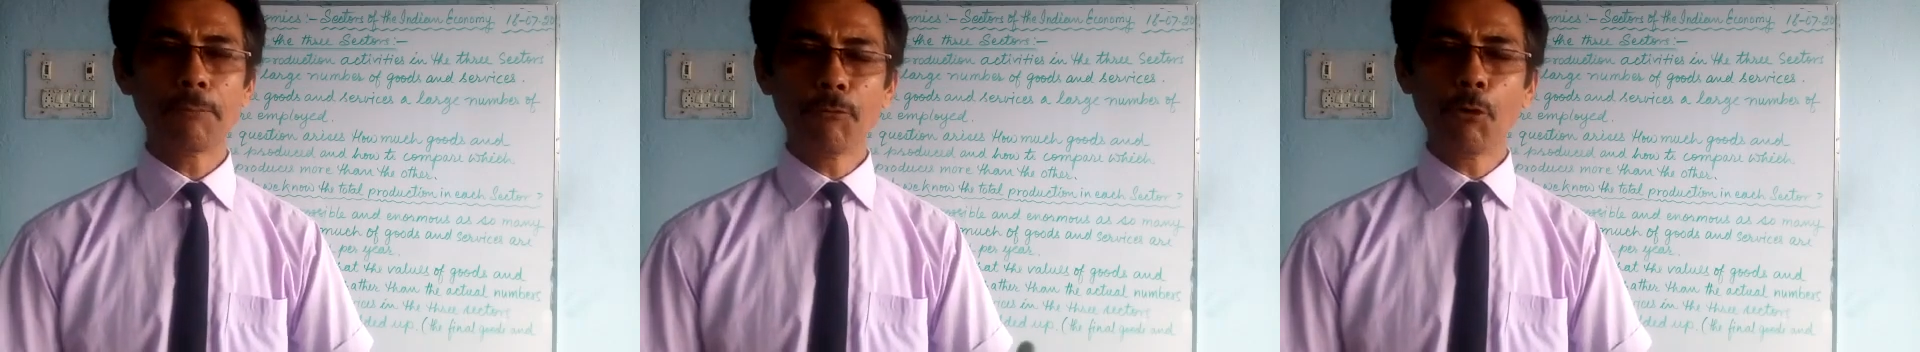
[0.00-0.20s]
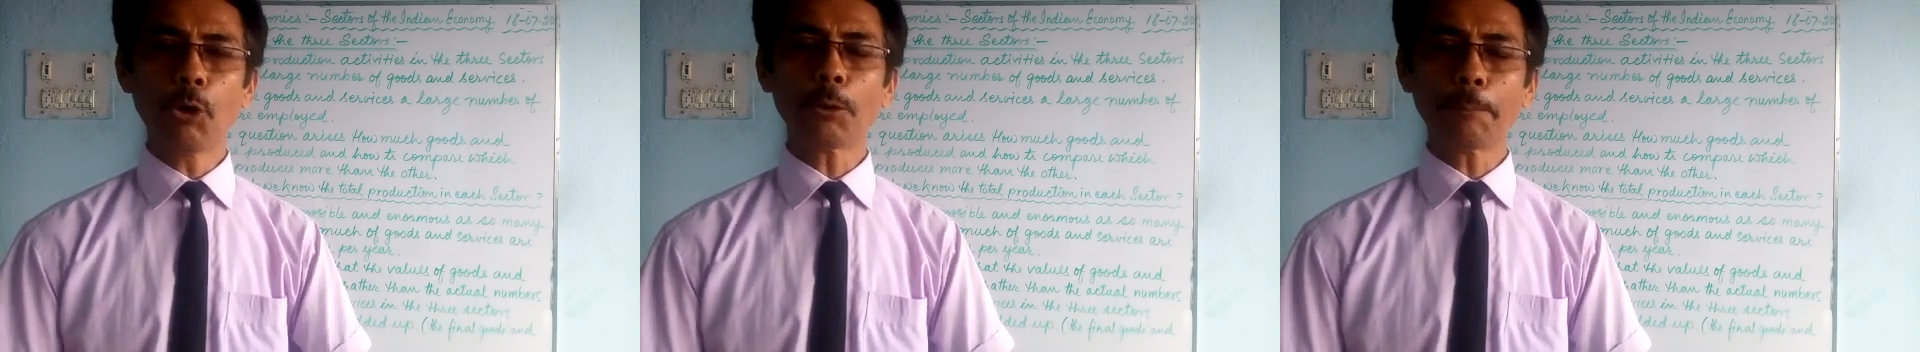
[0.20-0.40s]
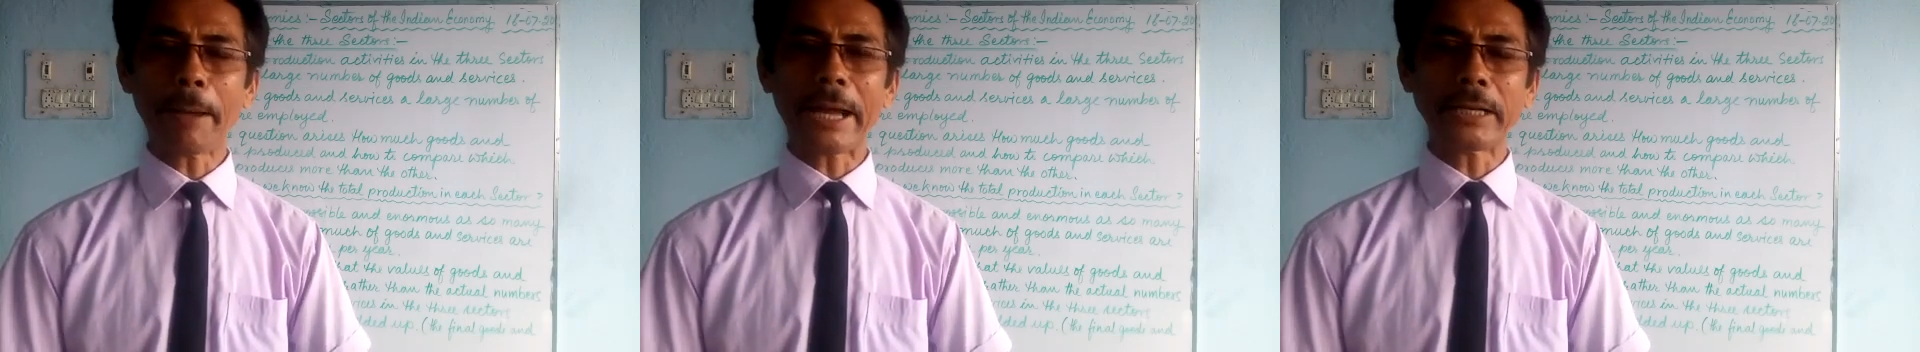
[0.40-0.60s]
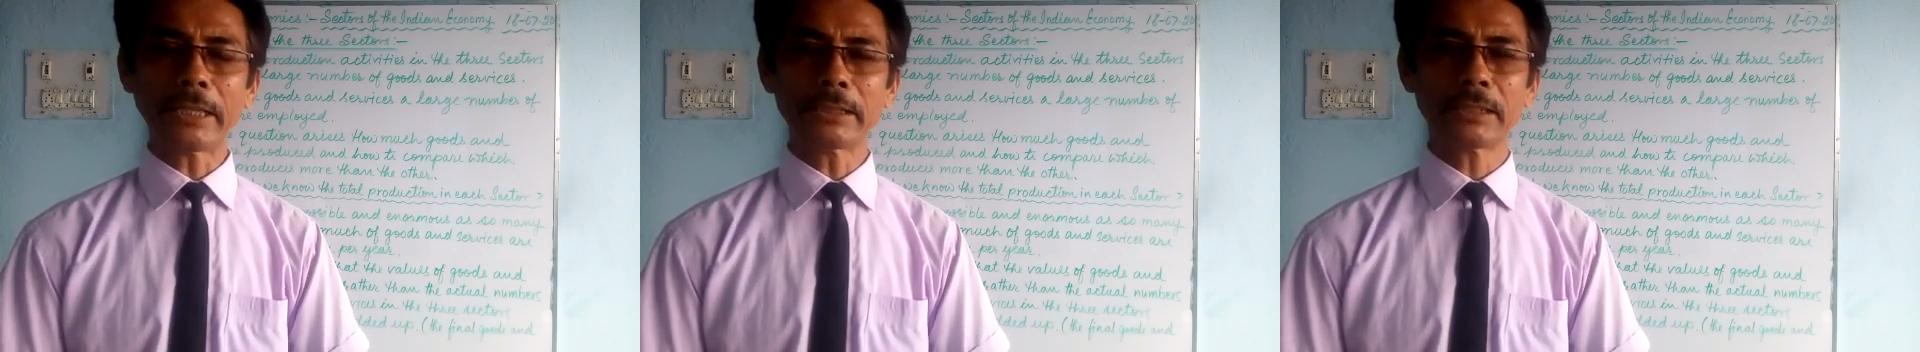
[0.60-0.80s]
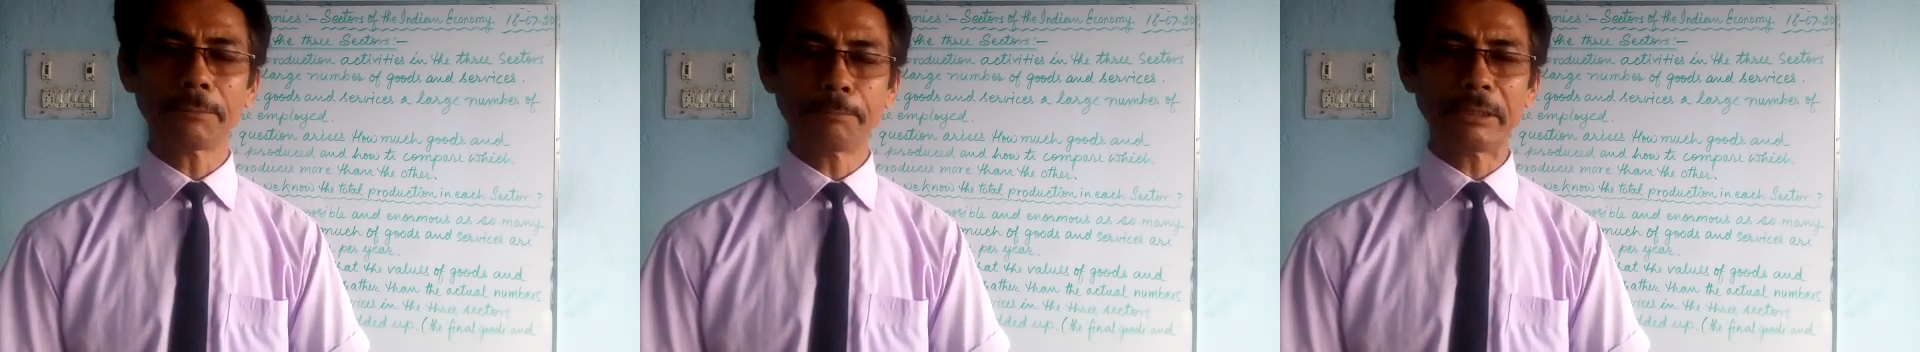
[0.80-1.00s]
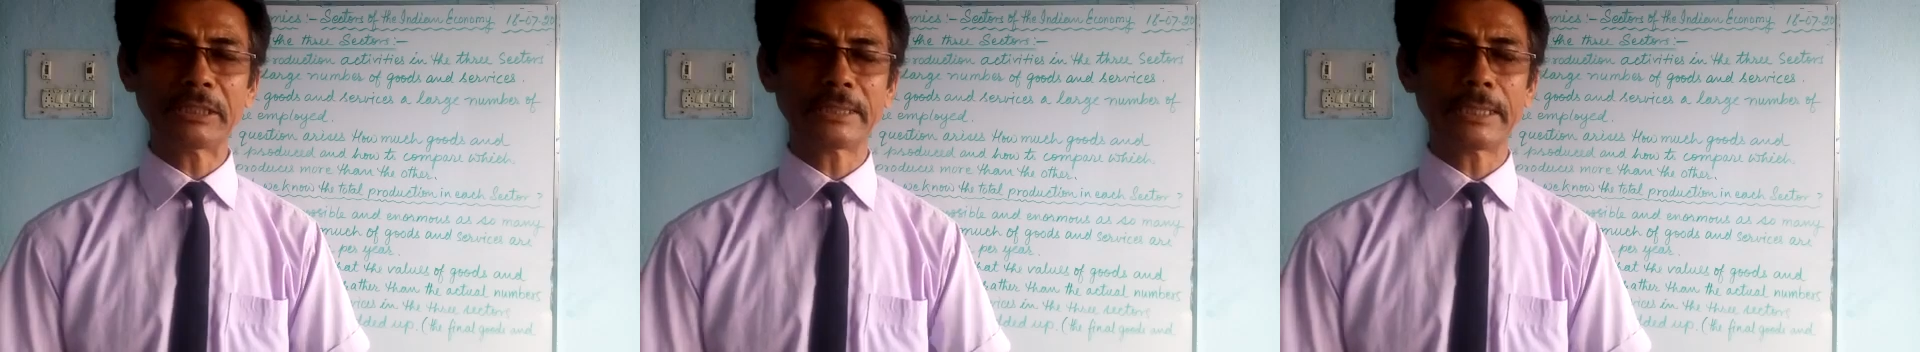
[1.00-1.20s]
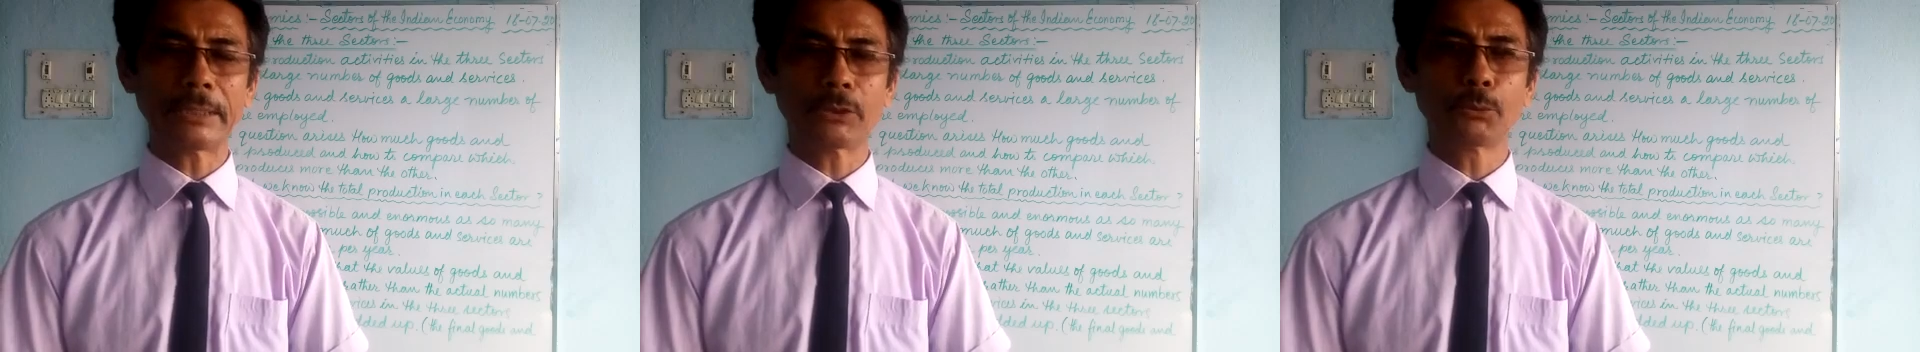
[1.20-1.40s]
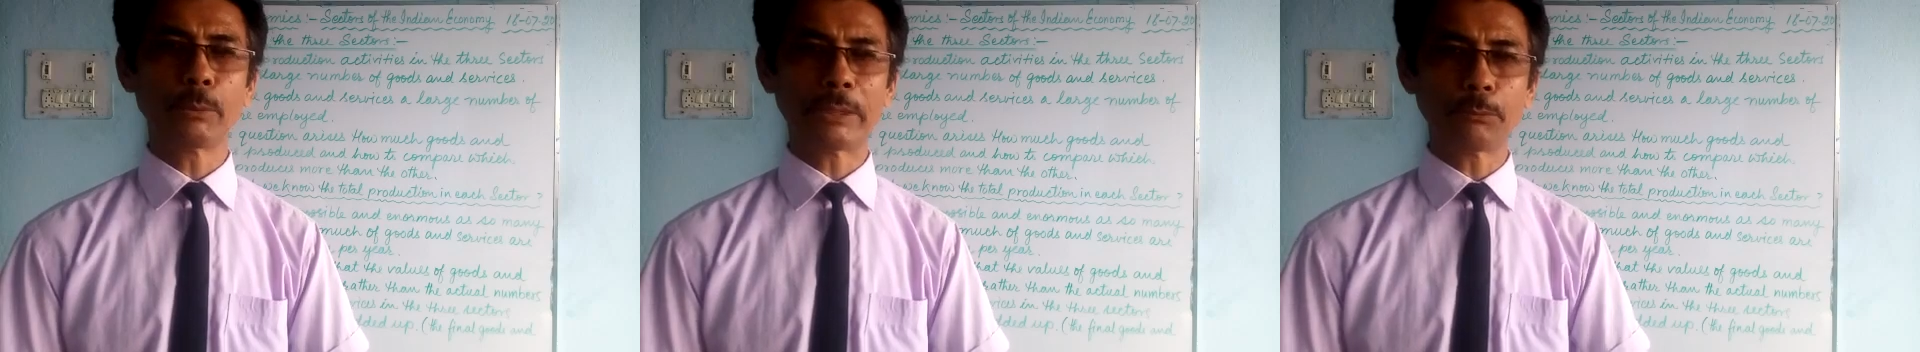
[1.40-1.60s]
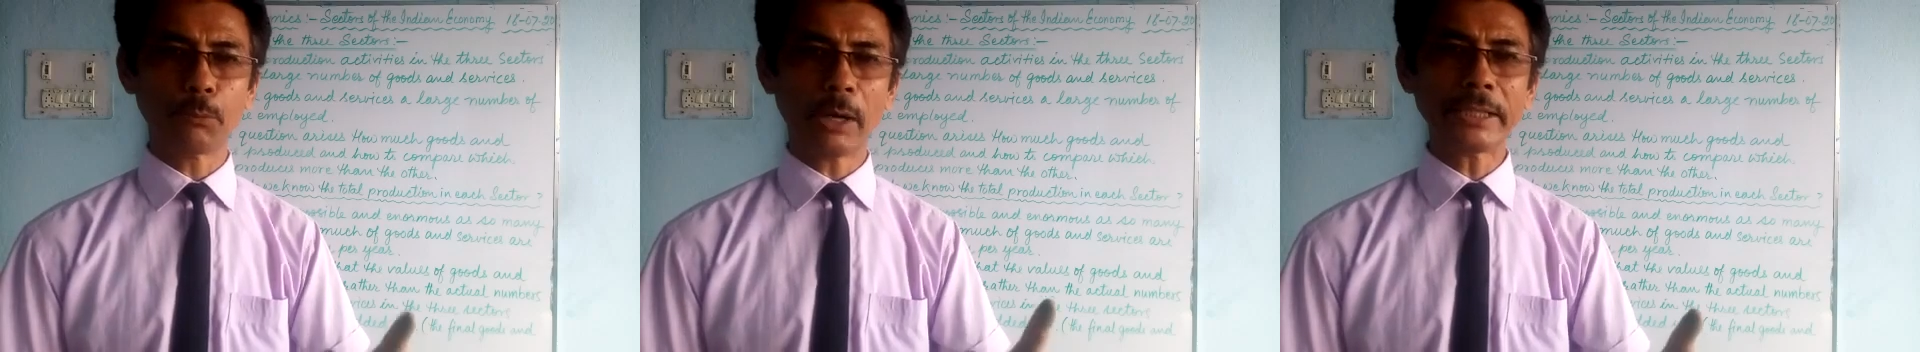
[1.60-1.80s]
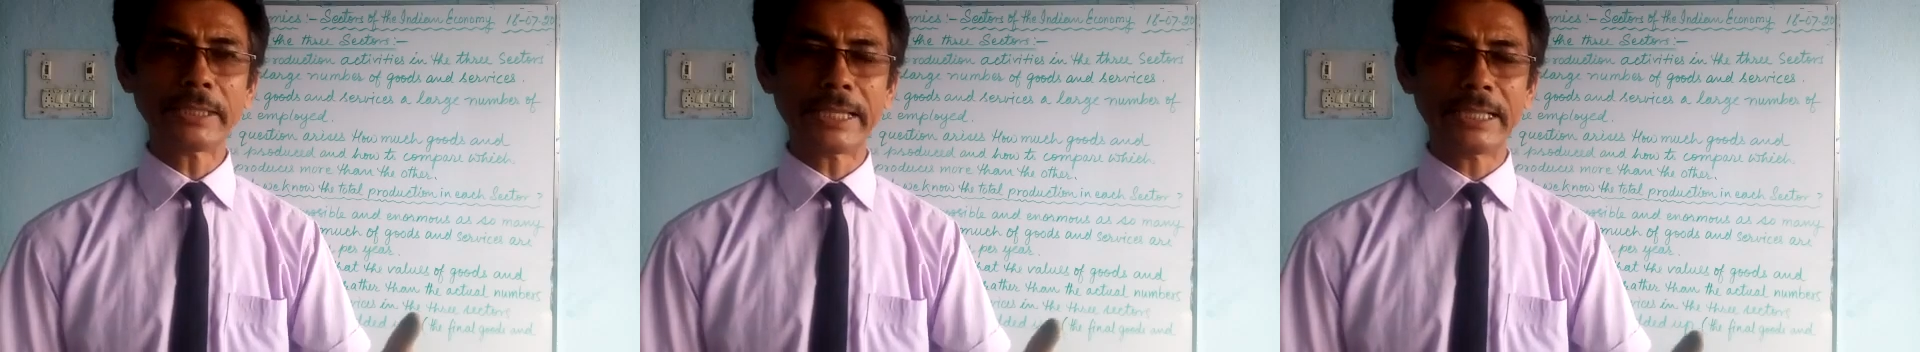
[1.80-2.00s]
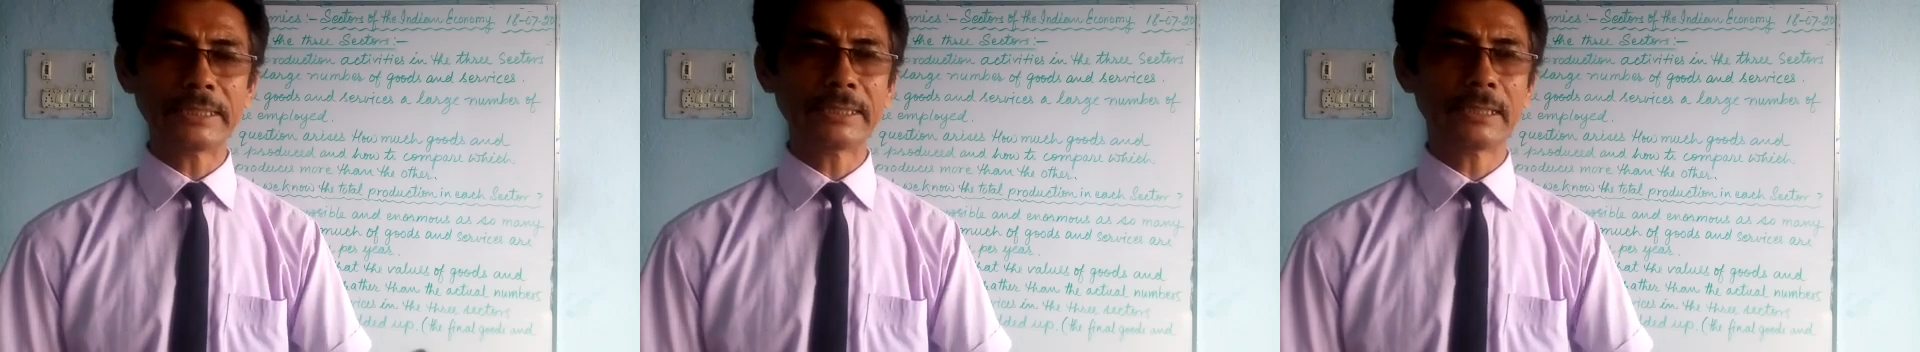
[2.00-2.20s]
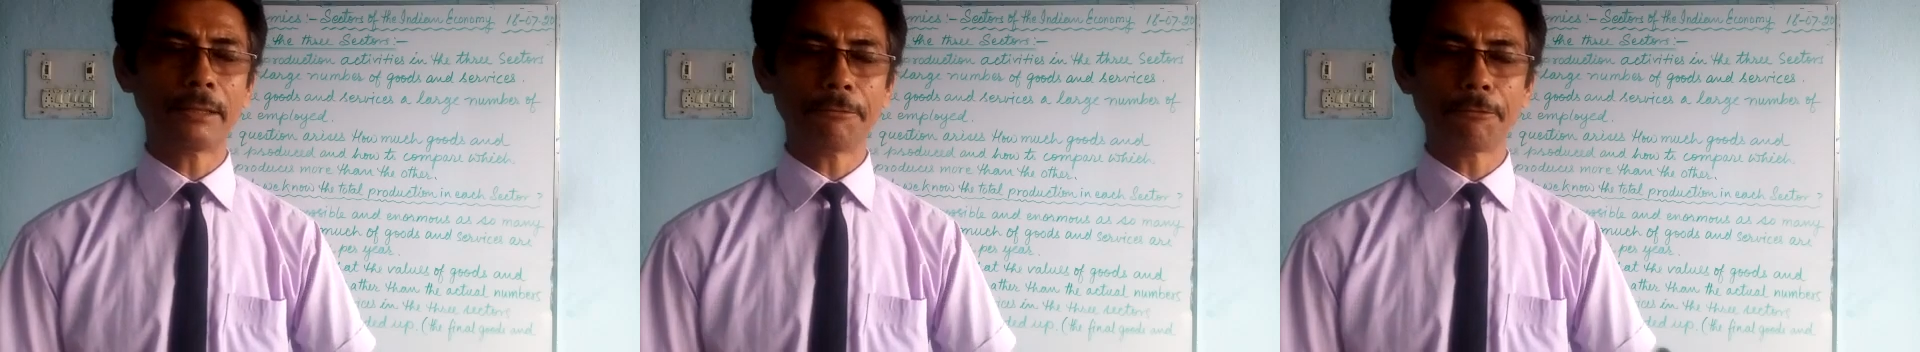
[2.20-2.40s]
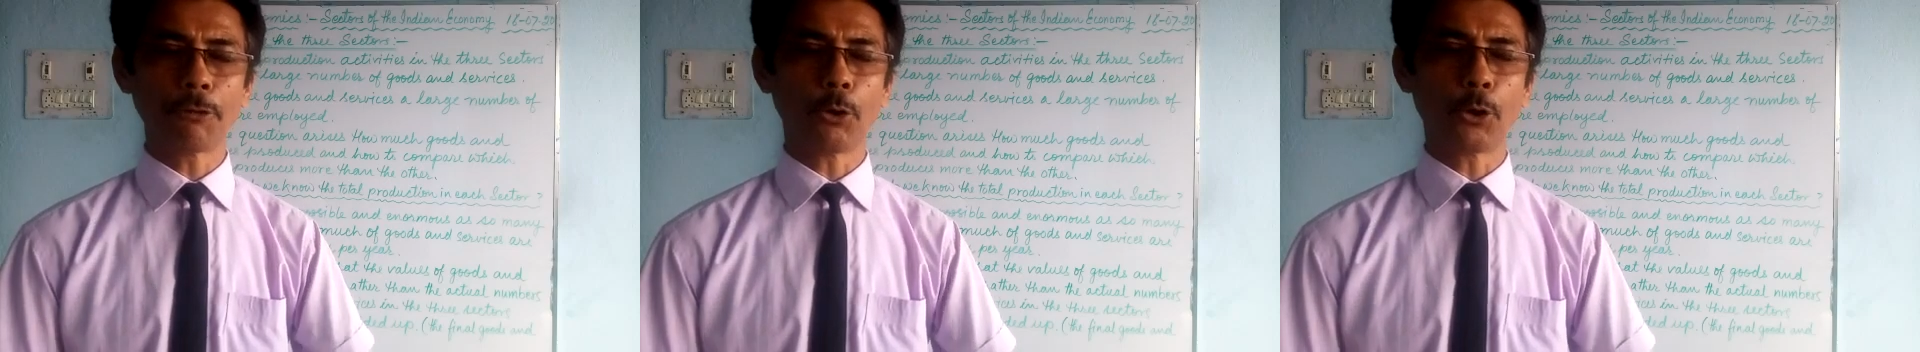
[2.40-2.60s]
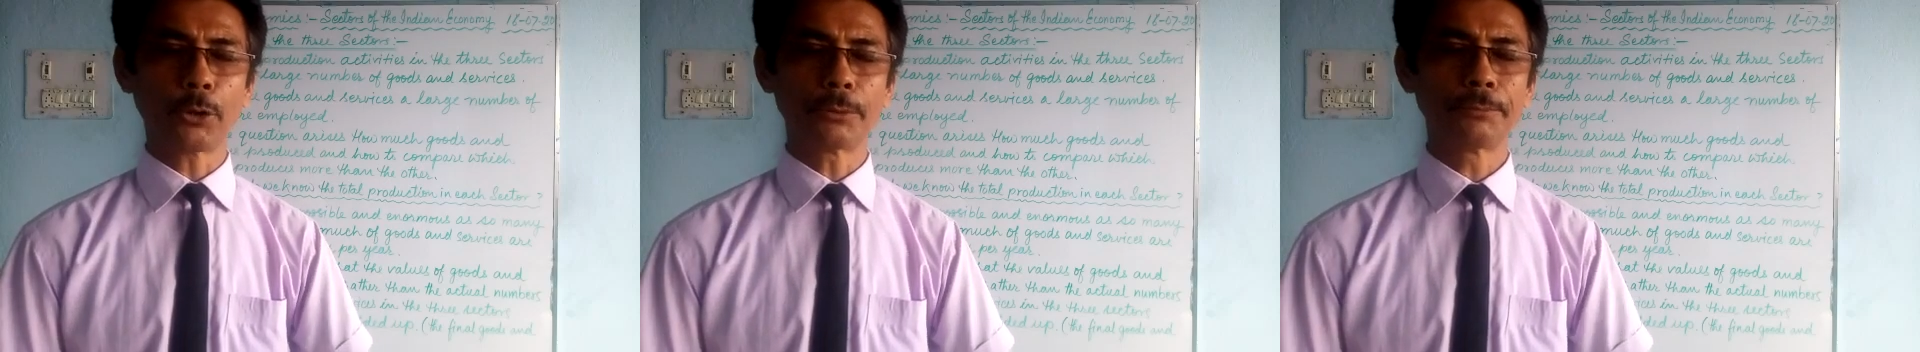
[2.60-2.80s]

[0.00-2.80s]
4 packets of biscuits with 1 kg of flour,